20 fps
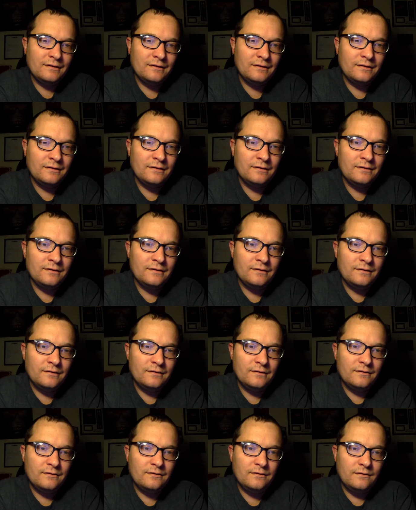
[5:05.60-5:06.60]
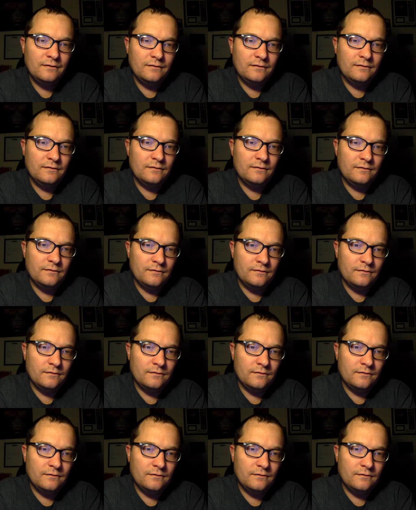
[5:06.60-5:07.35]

(no one is talking)